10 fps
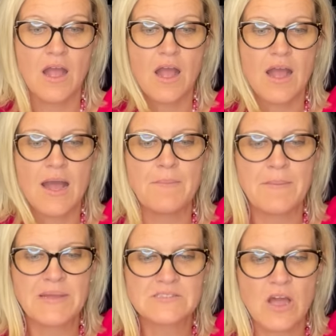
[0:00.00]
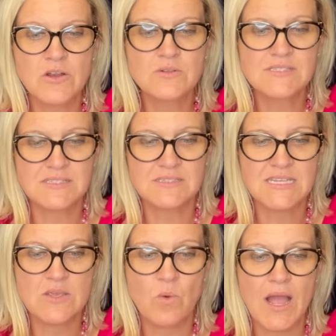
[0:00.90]
Um, McDonald's
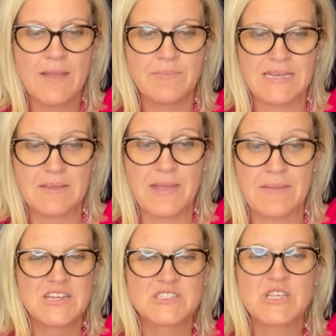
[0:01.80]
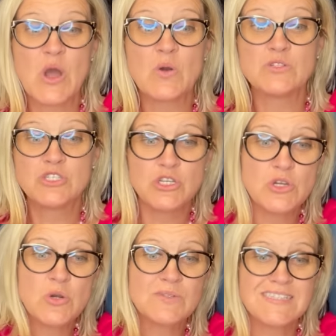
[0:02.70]
TY Beanie Baby. So
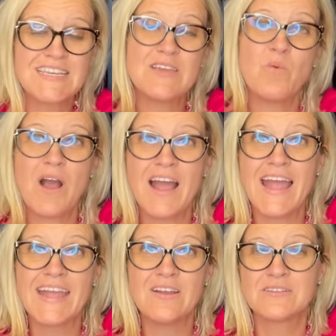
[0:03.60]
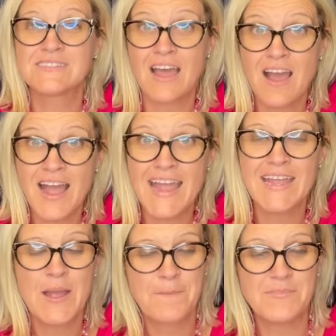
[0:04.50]
do TY
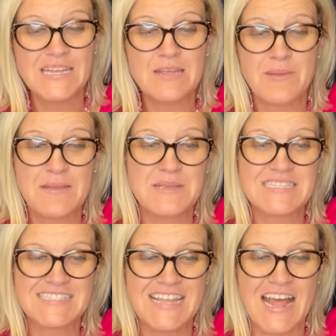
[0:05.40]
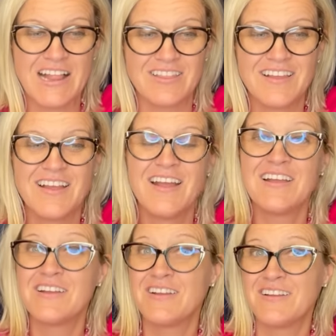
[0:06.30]
Thai Beanie Babies sell?
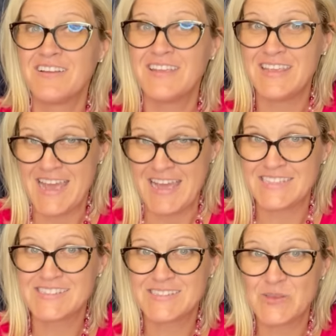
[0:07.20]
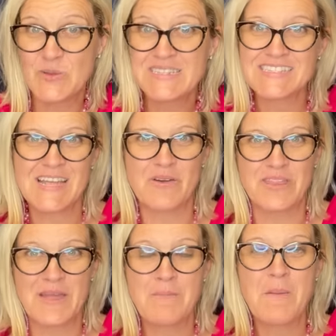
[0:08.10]
Yes, you can sell
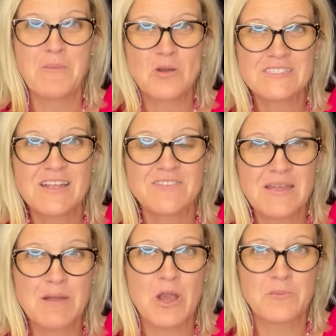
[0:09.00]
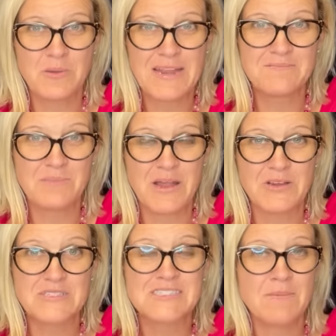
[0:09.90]
them. Most of them are bread and
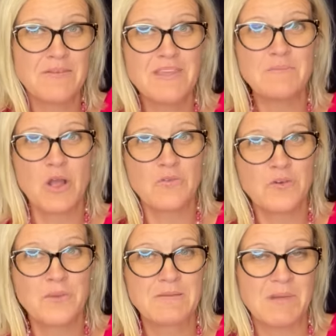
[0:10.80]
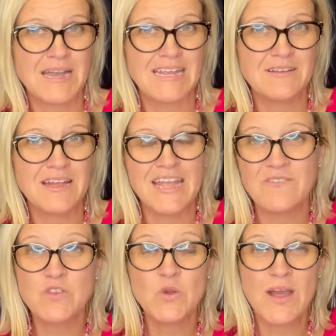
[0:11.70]
butter. Some of them go for big money.
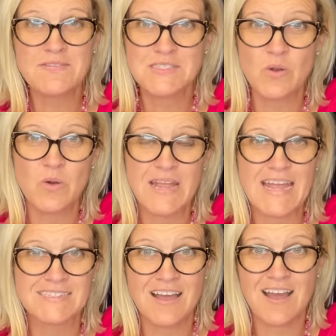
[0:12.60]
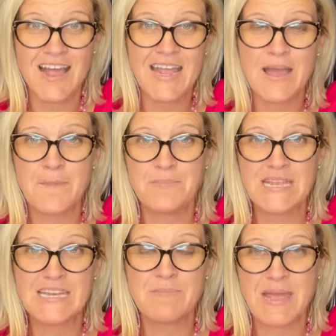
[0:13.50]
If you have sold a Ty
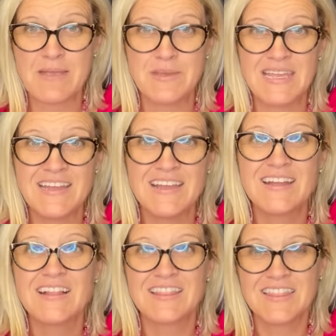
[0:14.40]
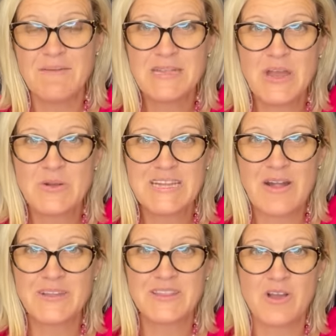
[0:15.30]
beanie baby, let me know
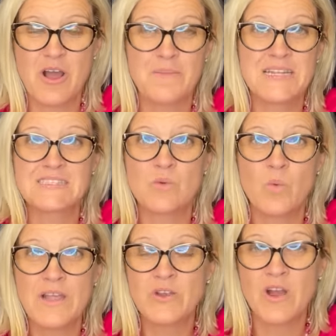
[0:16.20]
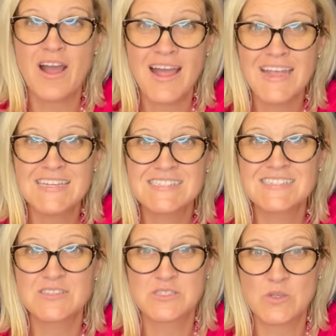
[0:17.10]
down in the comments what your
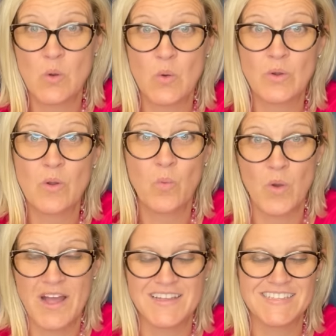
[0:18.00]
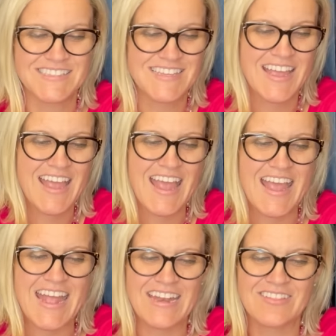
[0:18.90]
highest sold was.
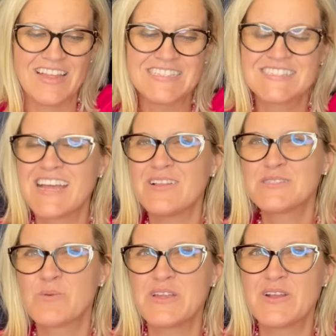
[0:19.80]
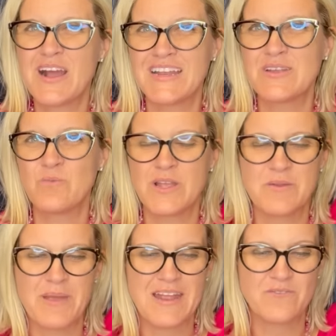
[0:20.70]
And let's tell us where you got it and what
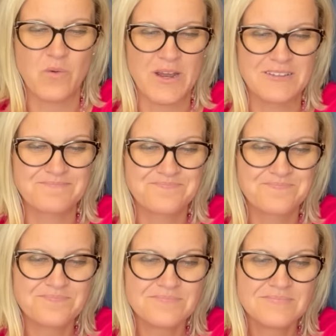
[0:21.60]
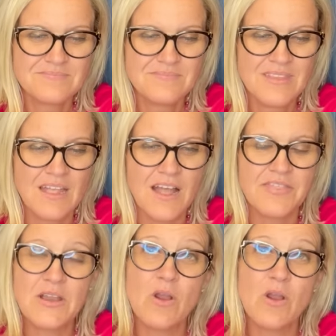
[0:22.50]
you paid for it. Uh, there